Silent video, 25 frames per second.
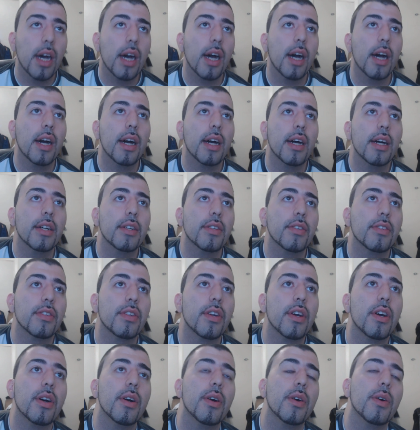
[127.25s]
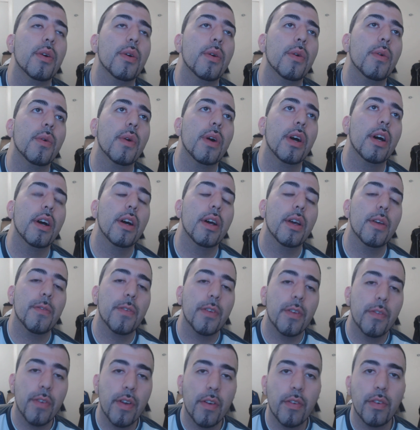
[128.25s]

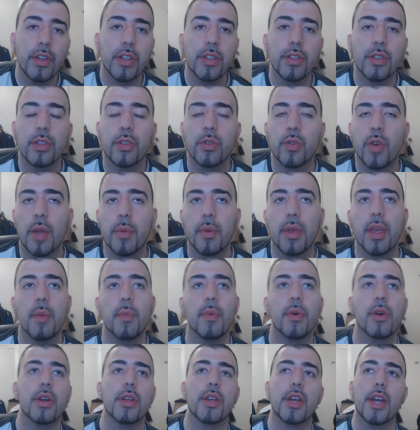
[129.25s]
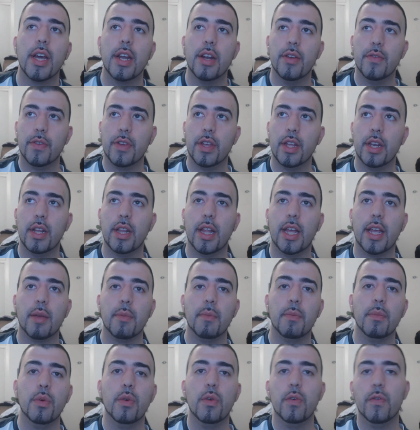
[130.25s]
If you've ever used a swipe keyboard, you kind of can like
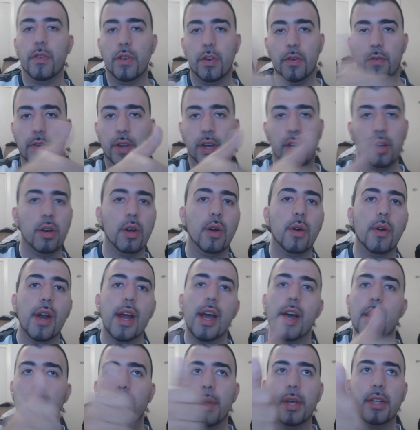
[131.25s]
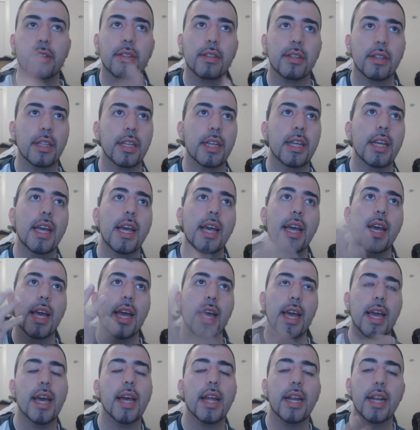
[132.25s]
move your finger around basically,
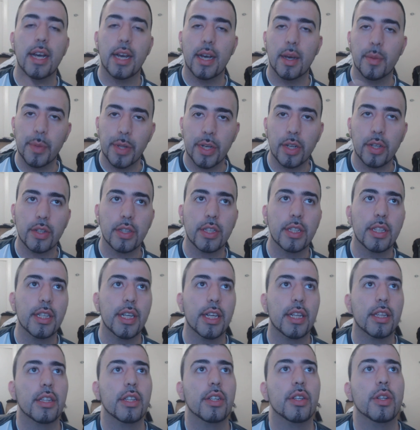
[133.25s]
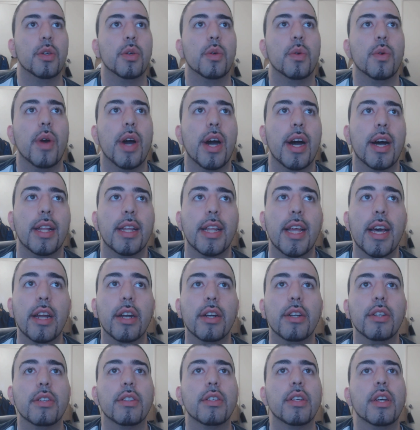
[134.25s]
and it'll detect the new
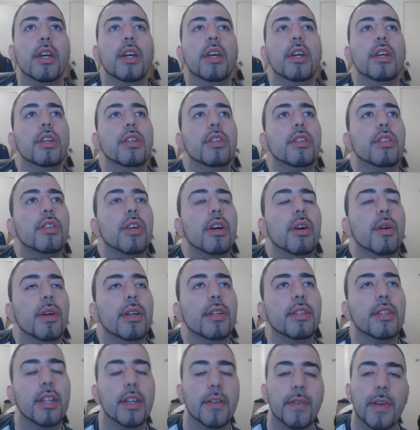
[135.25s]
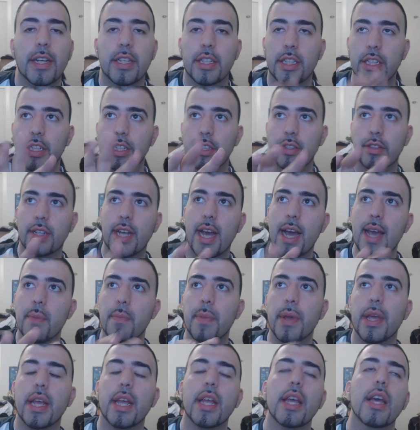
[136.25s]
letters. So instead of actually just
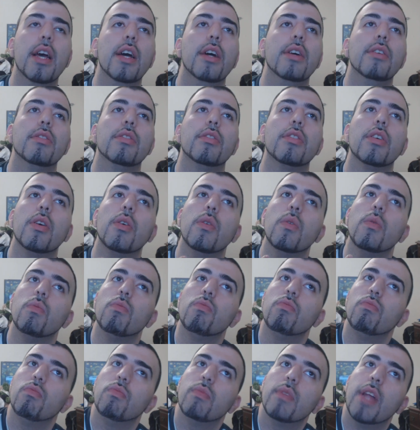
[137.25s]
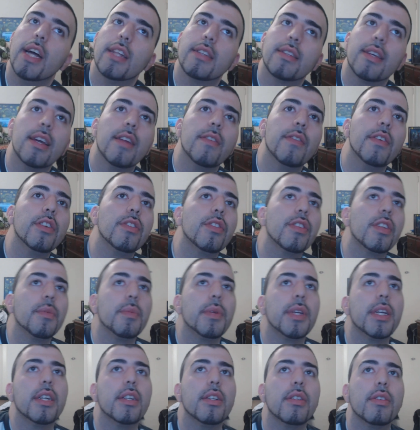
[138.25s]
typing. So that's kind of
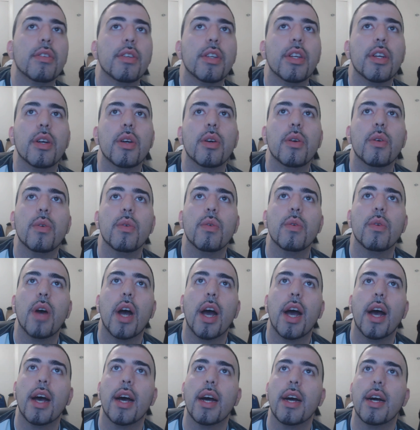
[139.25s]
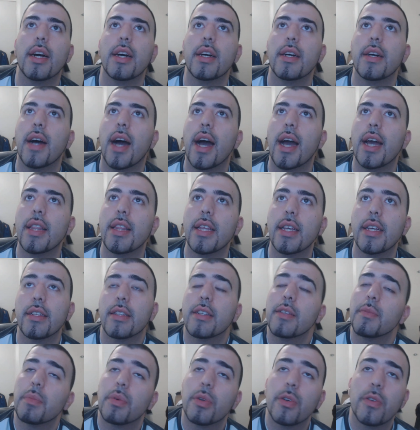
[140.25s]
interesting because, I think
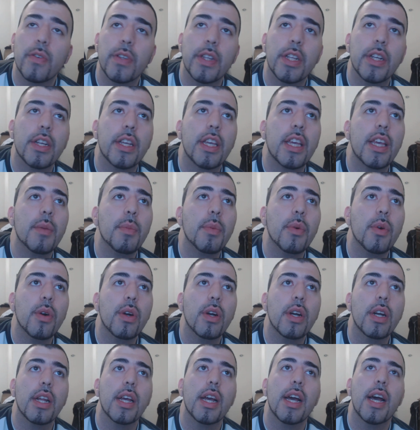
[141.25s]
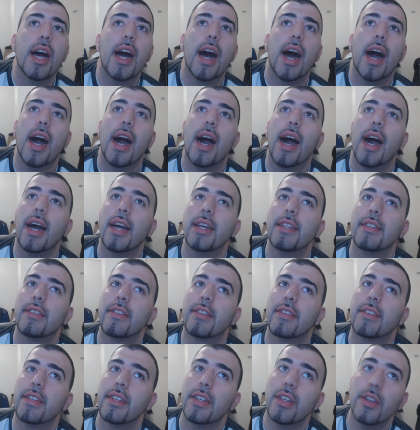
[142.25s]
it's improving their keyboard. I
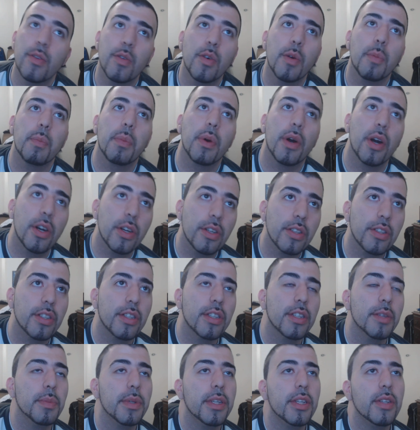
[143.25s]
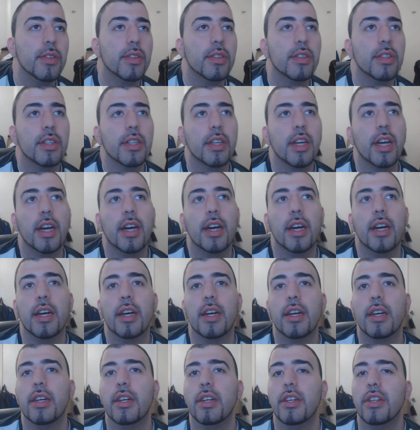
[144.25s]
still will personally be using
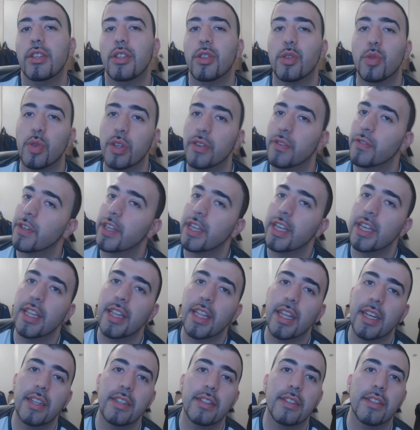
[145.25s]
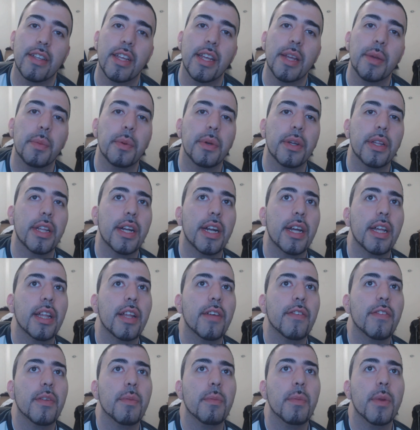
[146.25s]
SwiftKey. That is the keyboard that I
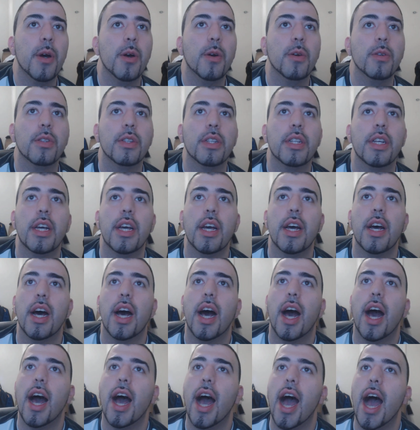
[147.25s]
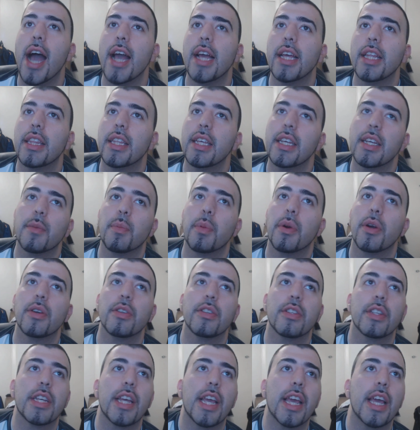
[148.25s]
love the most. I think
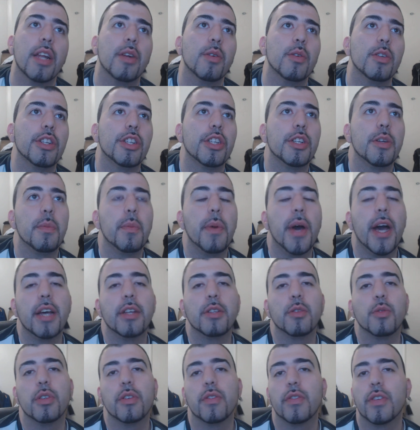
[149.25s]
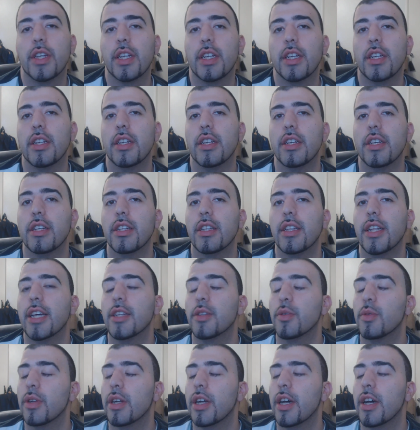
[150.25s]
personally Android should buy SwiftKey.
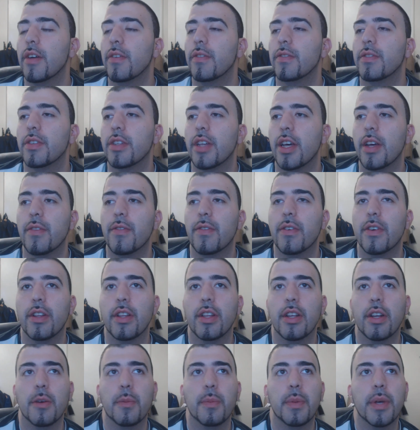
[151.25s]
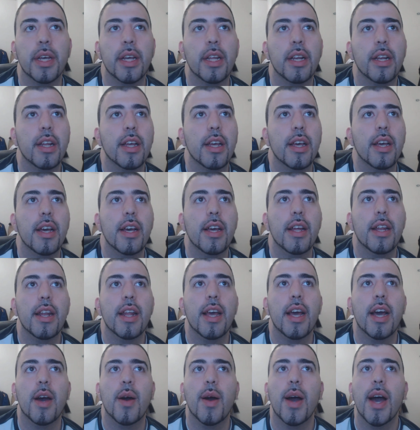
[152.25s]
That's what I've said for a little bit.
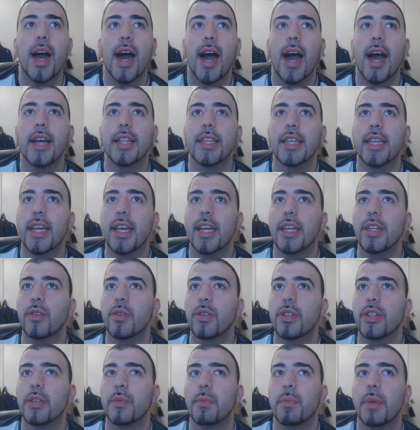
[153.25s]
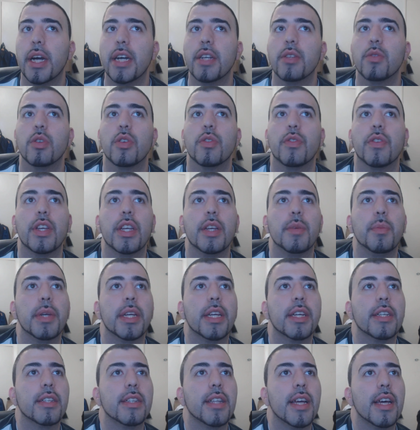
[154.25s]
Now, I think Android should buy SwiftKey
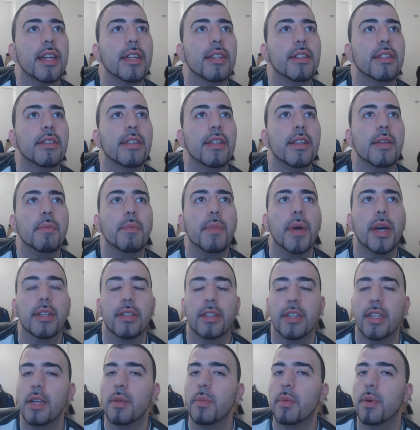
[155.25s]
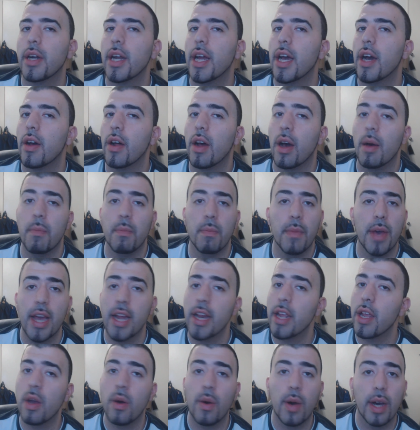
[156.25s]
because that is the best keyboard out on
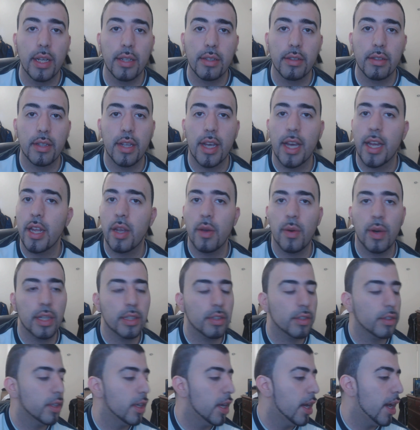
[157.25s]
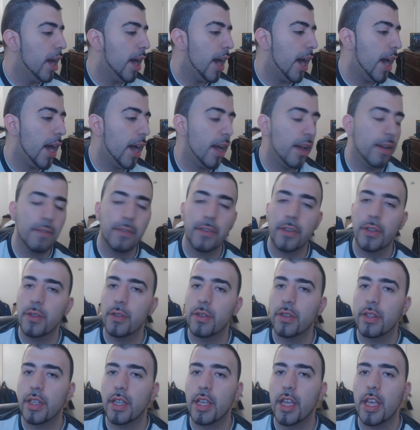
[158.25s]
any OS. Any OS. I've
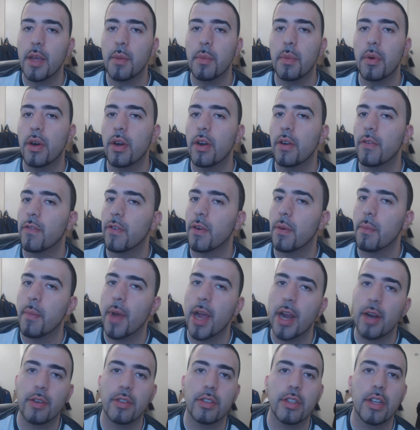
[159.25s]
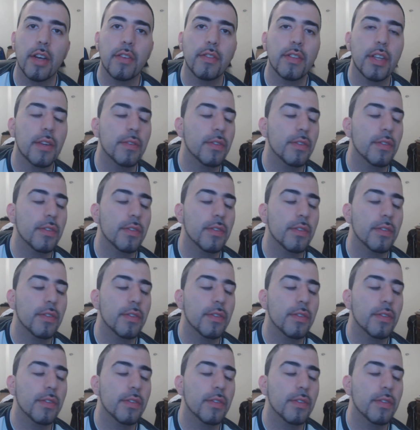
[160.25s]
used the keyboard for Microsoft.